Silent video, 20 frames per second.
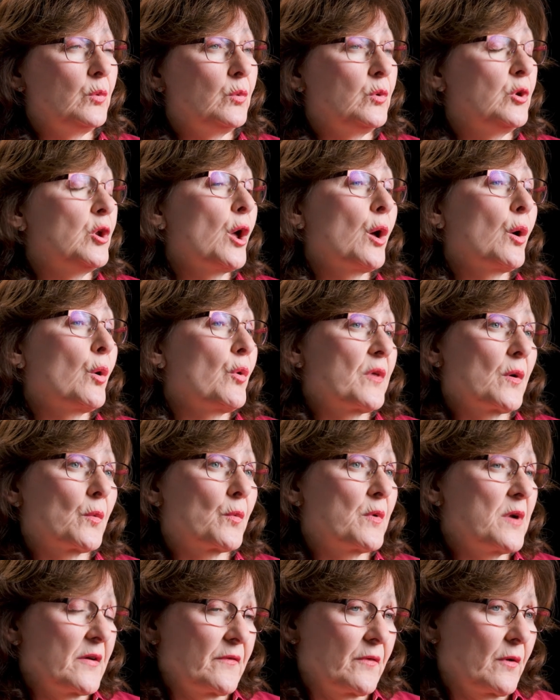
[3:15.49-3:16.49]
know that
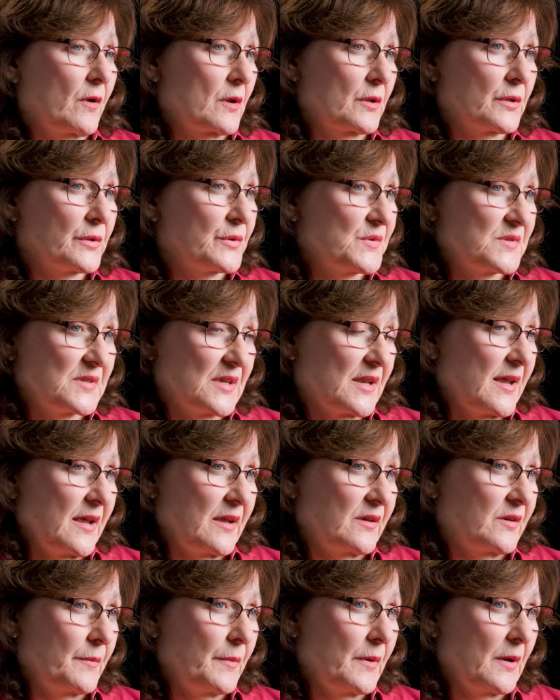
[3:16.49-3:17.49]
we're never going to lose that
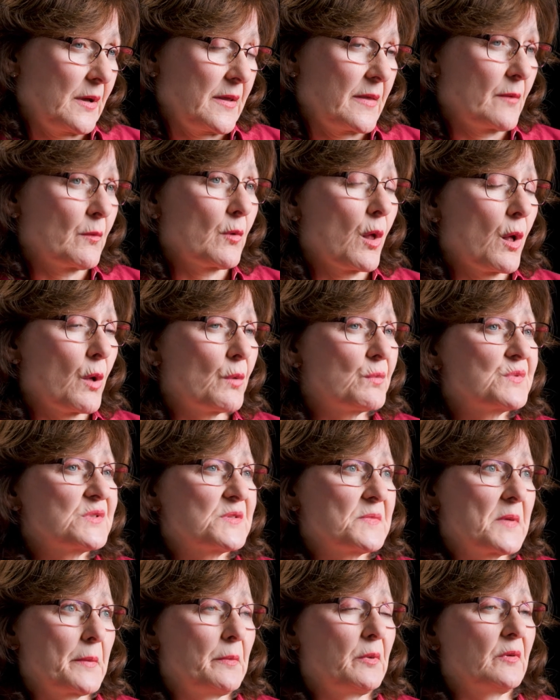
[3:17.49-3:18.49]
antibody, that we'll
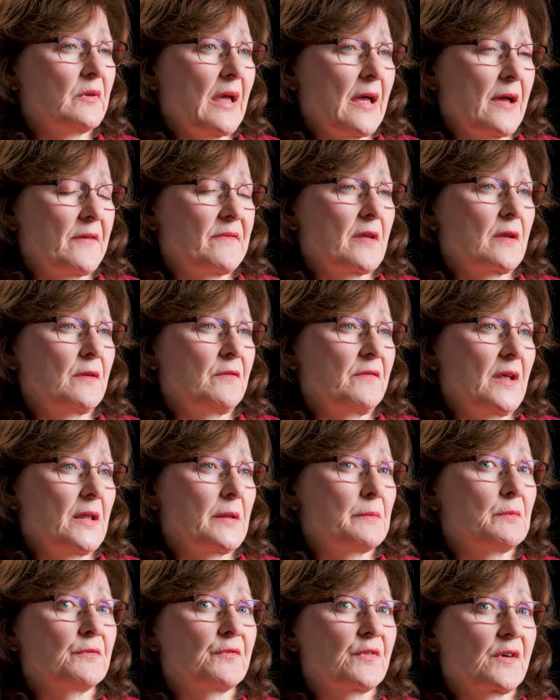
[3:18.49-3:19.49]
always be able to have that
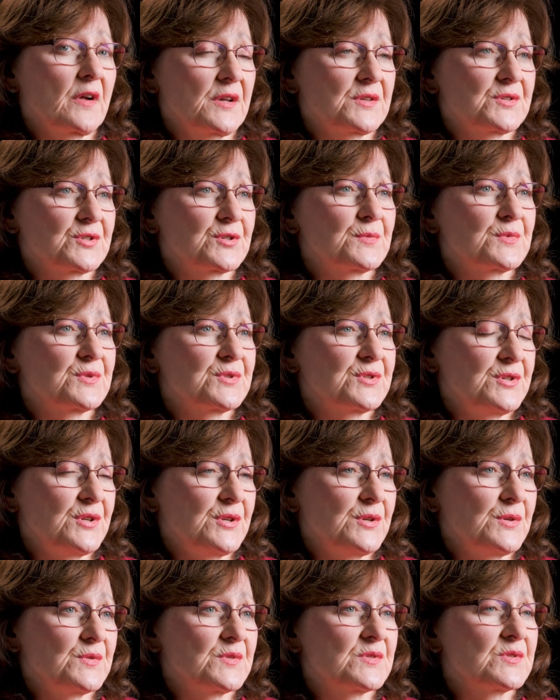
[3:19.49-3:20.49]
available for customers to
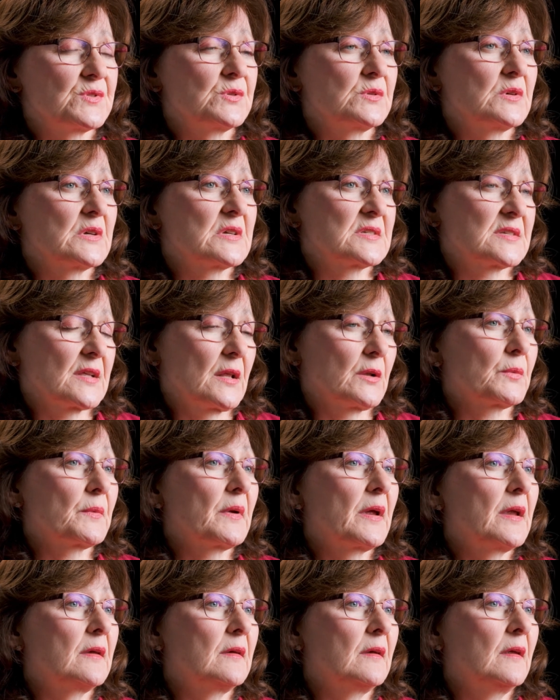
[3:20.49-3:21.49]
use to
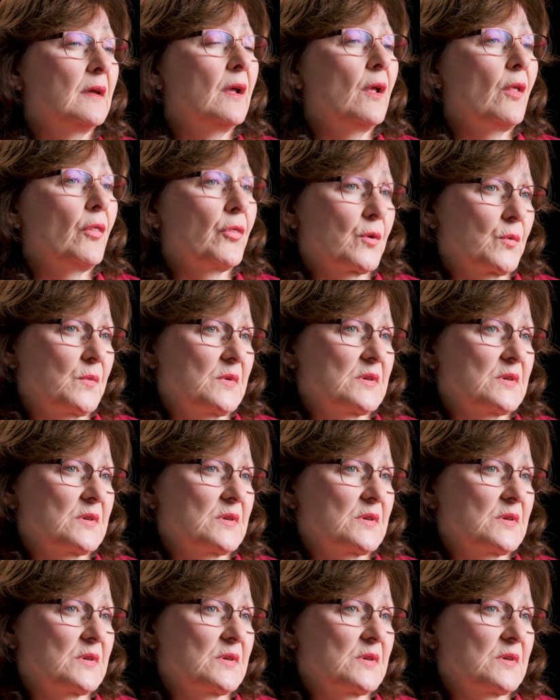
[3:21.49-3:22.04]
accelerate the